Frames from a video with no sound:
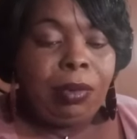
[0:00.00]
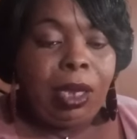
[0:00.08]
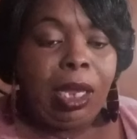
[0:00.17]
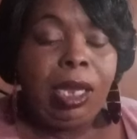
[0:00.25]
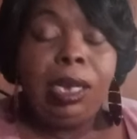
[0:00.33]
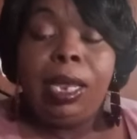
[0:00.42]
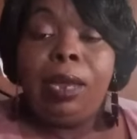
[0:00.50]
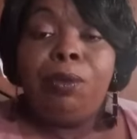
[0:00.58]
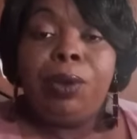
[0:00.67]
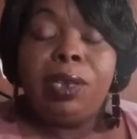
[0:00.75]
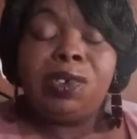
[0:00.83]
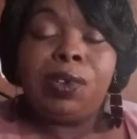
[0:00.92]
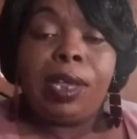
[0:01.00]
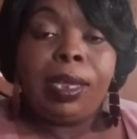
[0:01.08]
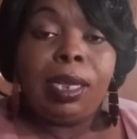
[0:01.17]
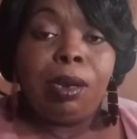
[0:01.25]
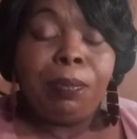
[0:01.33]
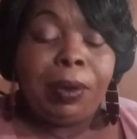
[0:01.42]
he let Regine
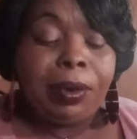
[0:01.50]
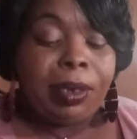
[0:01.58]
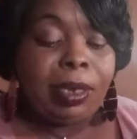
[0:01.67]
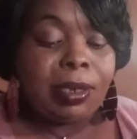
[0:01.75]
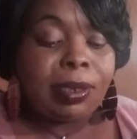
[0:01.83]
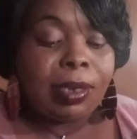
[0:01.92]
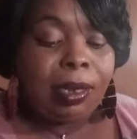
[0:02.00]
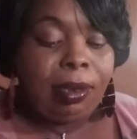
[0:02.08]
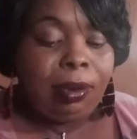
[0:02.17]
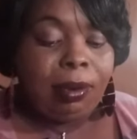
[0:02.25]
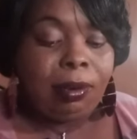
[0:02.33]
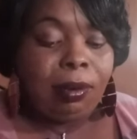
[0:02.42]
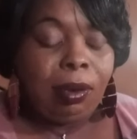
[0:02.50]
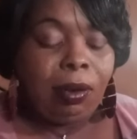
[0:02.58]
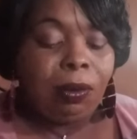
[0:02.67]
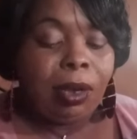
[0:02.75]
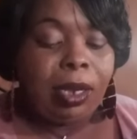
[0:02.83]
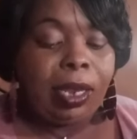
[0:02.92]
get up under his skin.
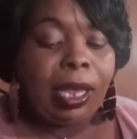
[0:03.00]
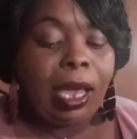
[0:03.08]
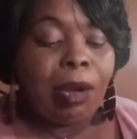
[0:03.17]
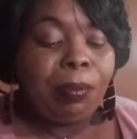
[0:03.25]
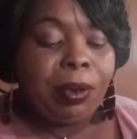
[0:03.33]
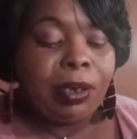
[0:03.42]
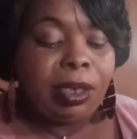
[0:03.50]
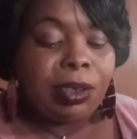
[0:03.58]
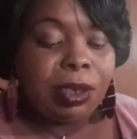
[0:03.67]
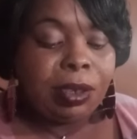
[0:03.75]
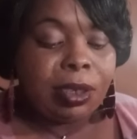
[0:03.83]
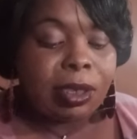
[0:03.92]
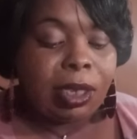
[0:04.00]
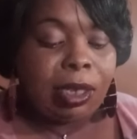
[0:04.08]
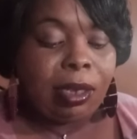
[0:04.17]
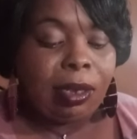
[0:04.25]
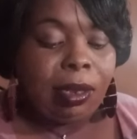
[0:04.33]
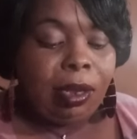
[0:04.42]
Okay, they got up under each other's
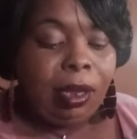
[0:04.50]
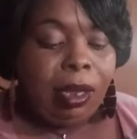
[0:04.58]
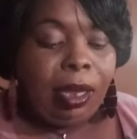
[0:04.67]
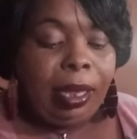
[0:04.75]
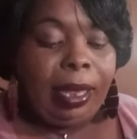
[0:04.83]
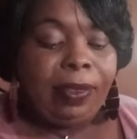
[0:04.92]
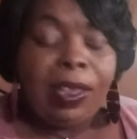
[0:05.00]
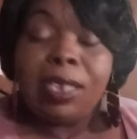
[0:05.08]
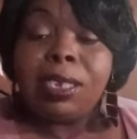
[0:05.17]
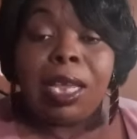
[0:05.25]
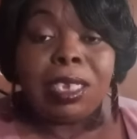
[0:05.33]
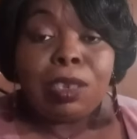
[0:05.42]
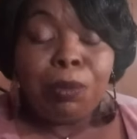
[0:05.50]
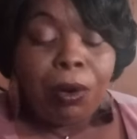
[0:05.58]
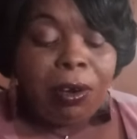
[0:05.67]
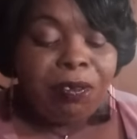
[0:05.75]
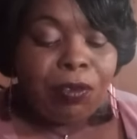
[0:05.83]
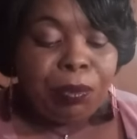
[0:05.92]
skin and that's not
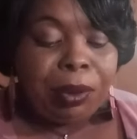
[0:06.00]
smart for